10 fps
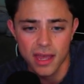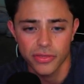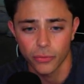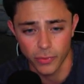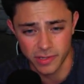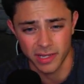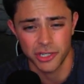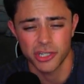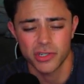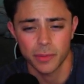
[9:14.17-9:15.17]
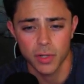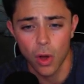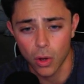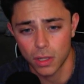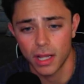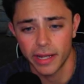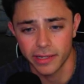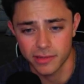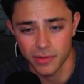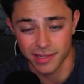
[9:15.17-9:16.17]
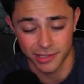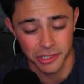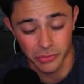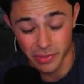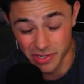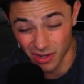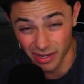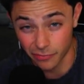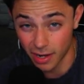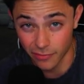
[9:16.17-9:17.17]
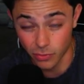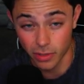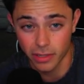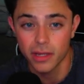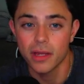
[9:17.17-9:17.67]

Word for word: the reset seed shop to all clients. So that's actually going to restock it for everyone.